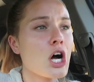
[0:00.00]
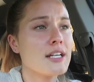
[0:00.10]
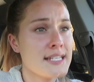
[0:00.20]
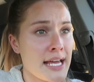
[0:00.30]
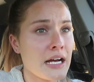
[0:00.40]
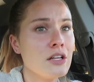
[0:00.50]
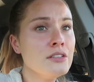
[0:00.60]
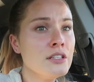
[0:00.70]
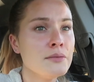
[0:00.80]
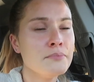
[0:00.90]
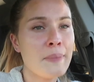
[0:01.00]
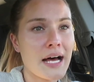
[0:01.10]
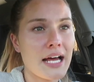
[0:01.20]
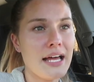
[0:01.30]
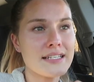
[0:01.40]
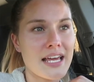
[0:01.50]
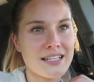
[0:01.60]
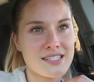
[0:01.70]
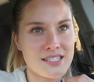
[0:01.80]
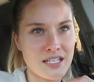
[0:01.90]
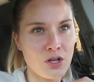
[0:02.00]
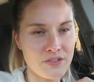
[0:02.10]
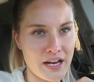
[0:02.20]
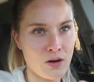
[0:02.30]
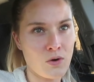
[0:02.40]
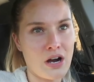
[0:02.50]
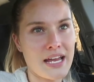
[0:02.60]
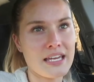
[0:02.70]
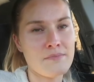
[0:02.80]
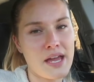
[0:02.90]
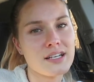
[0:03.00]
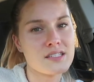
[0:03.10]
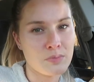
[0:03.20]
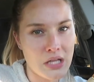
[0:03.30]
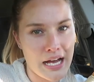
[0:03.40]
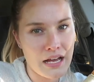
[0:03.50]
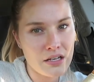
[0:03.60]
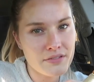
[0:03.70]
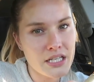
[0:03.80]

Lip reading: gone down, but it's still there where I can make a supply out of